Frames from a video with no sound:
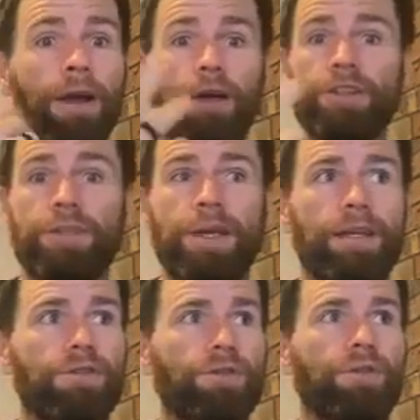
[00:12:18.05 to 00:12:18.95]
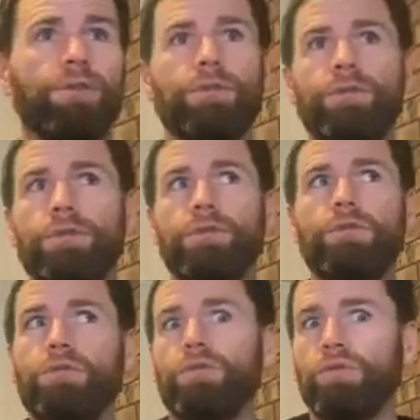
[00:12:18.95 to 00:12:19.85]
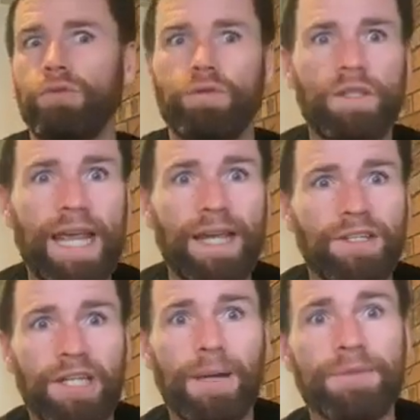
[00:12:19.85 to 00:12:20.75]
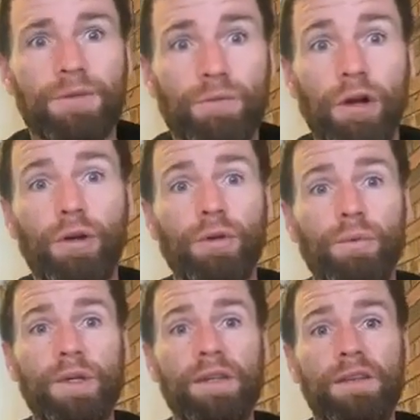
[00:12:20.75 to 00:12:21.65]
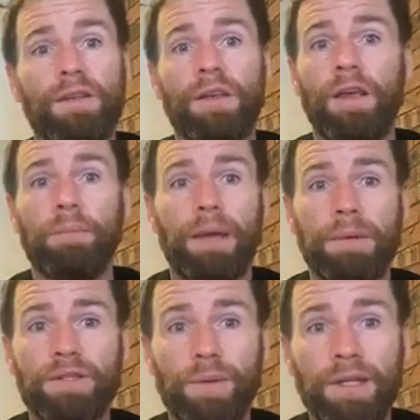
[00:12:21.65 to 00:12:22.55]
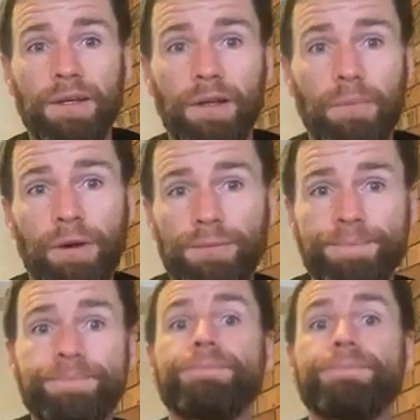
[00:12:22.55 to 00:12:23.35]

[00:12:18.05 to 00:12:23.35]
I used to be able to do 10 chin-ups in a row with maybe a 20 kilo belt,